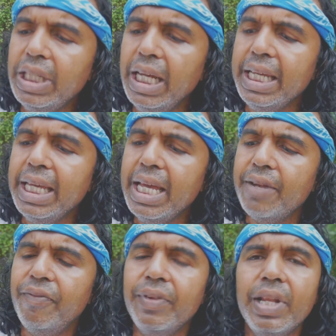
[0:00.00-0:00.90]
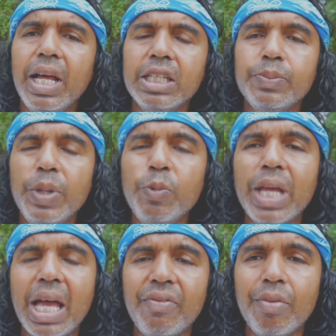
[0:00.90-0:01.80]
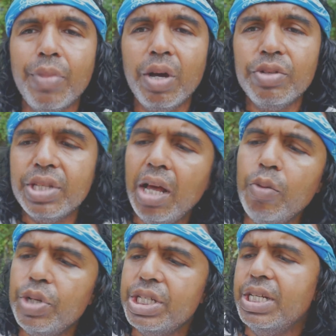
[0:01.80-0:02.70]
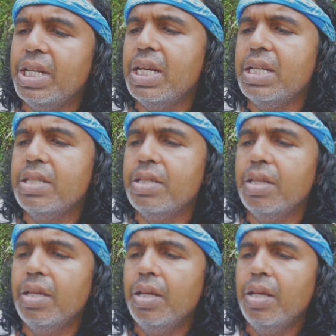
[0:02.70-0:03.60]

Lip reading: again, last bit, we have a mode dial which has